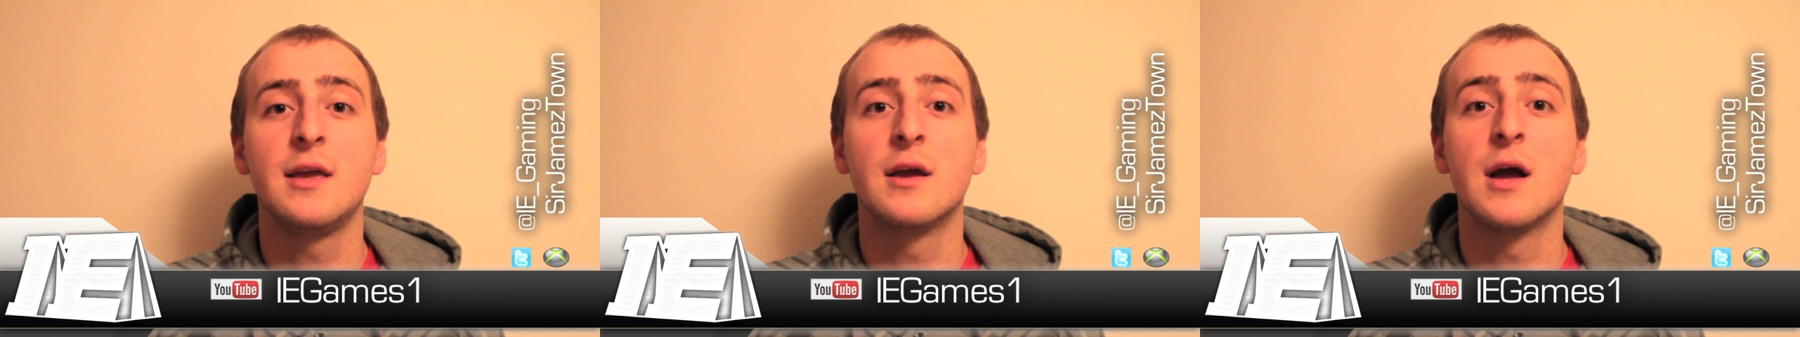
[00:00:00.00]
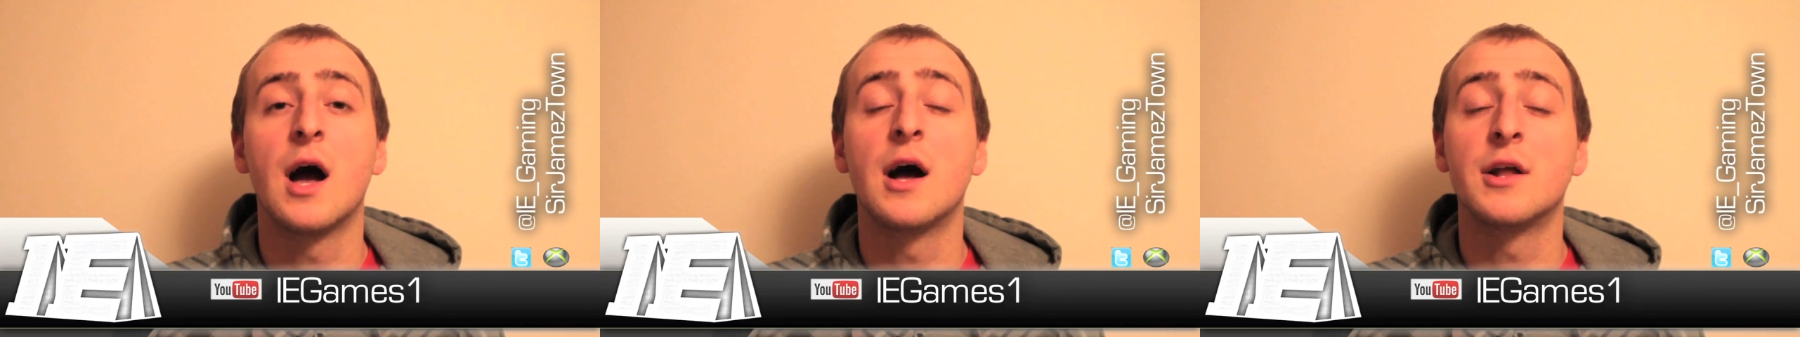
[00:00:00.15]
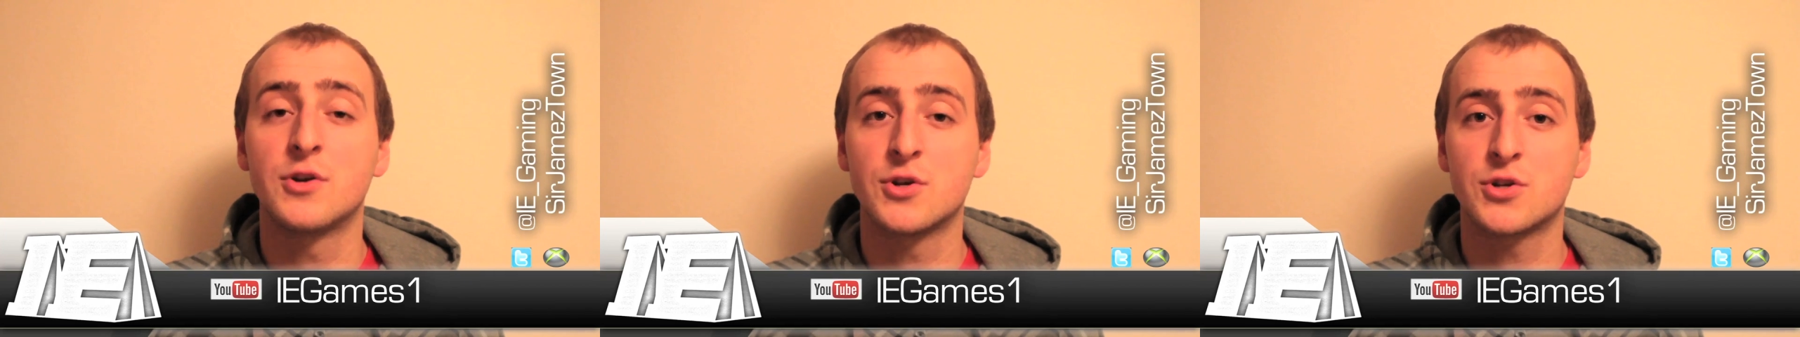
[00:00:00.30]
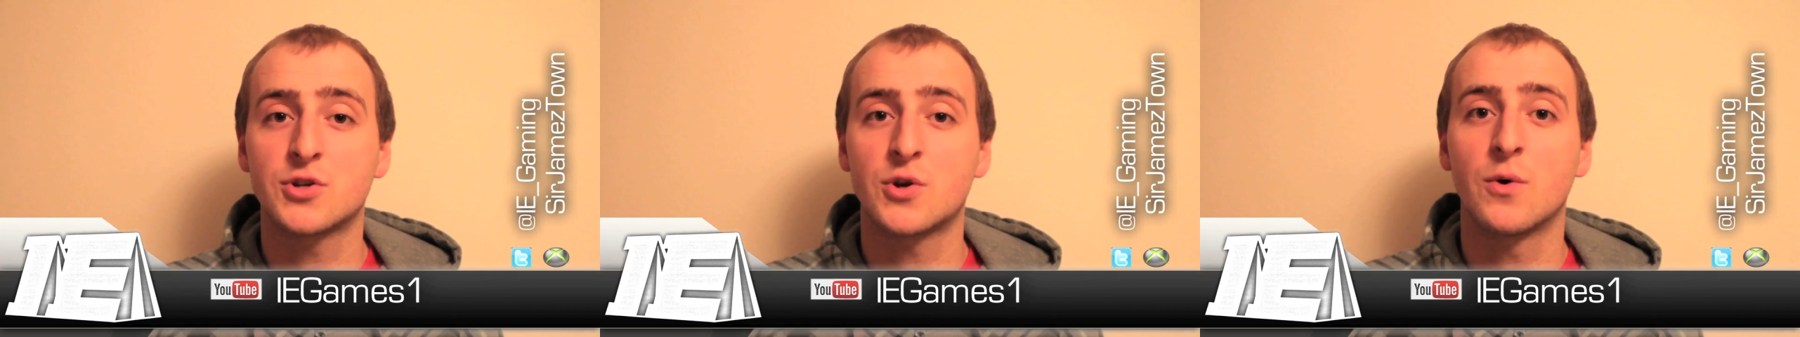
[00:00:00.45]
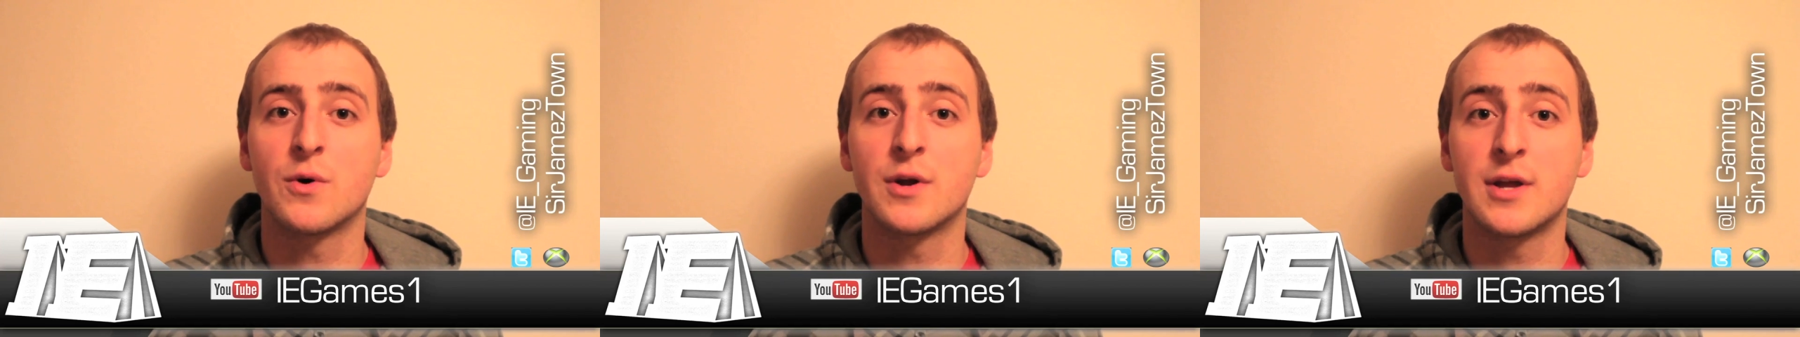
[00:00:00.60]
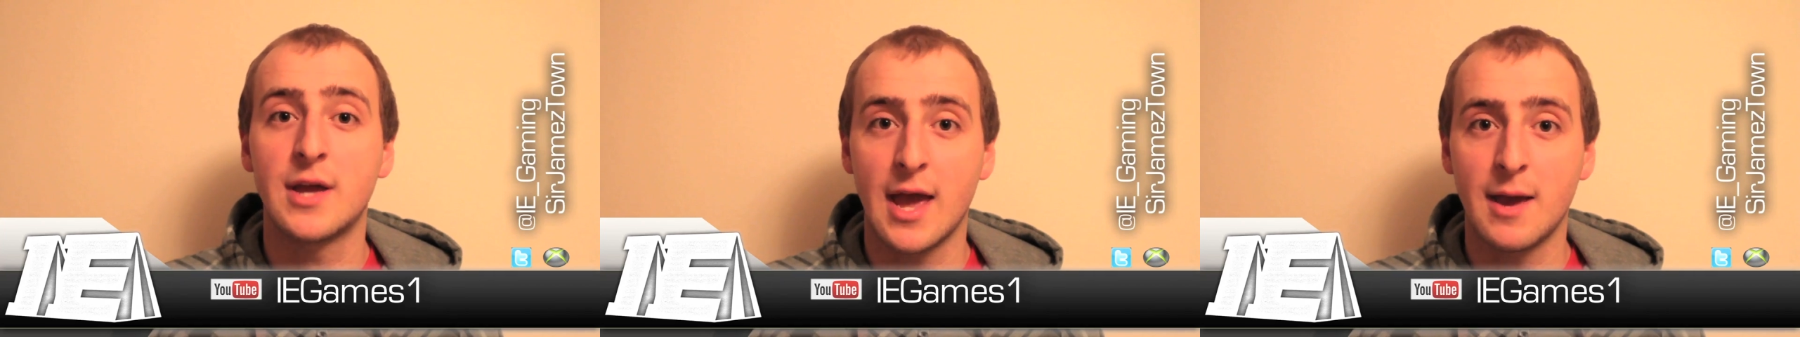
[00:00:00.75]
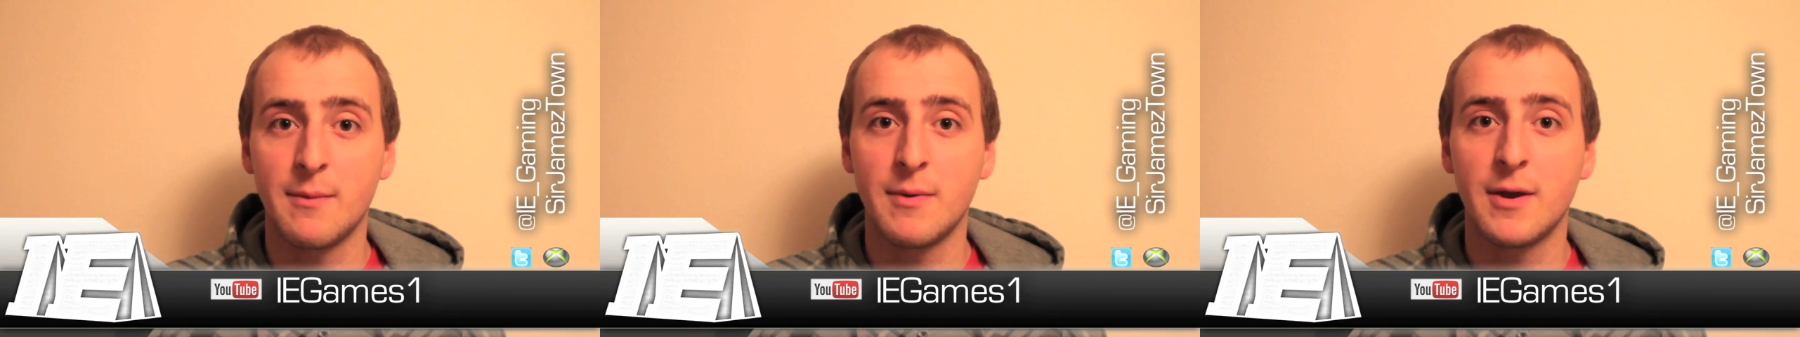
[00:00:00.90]
underscore
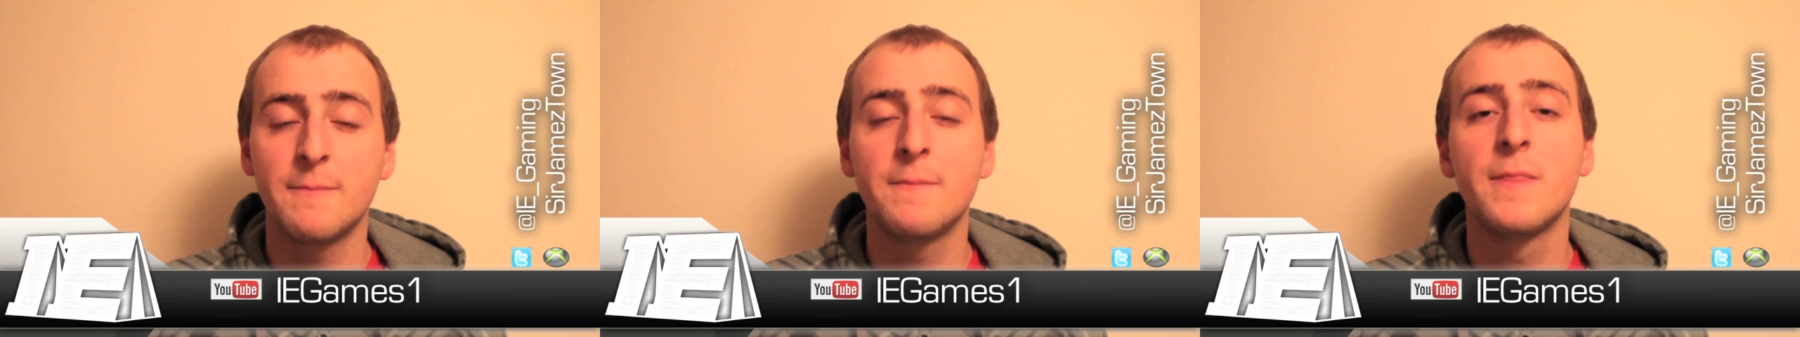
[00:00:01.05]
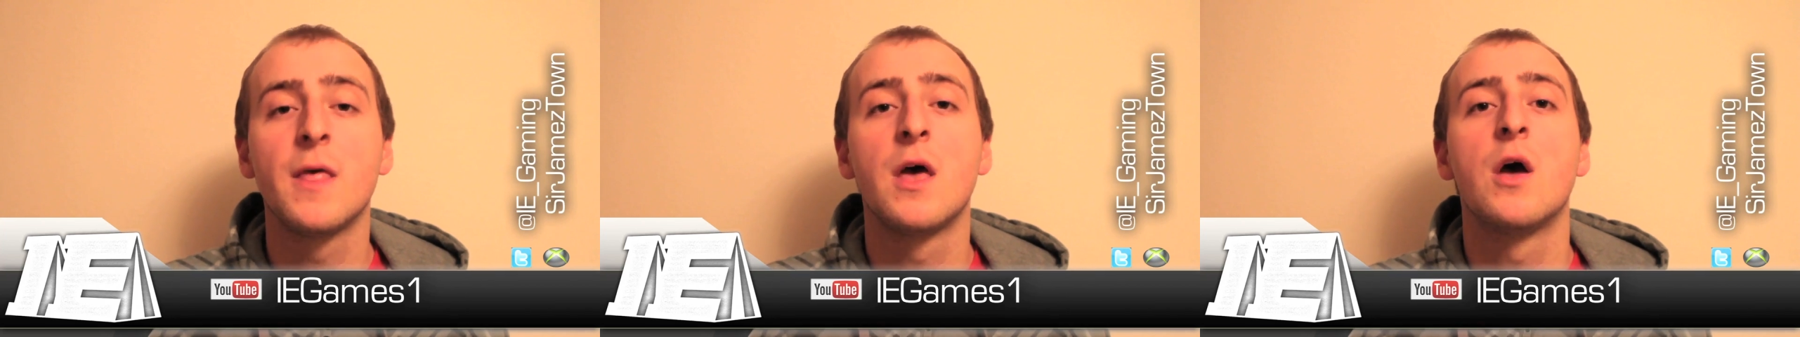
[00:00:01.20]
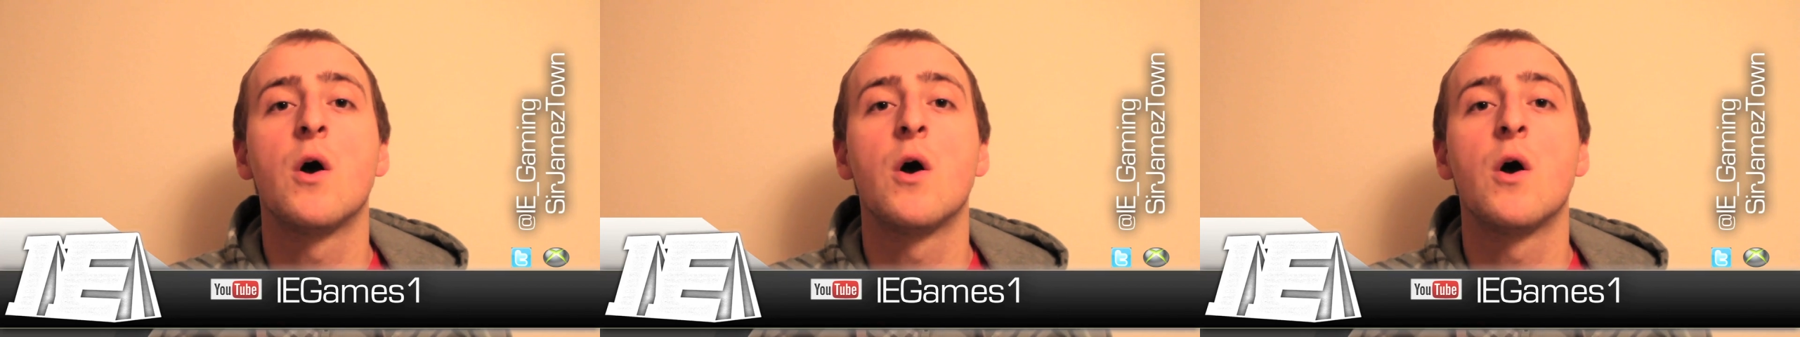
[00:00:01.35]
gaming,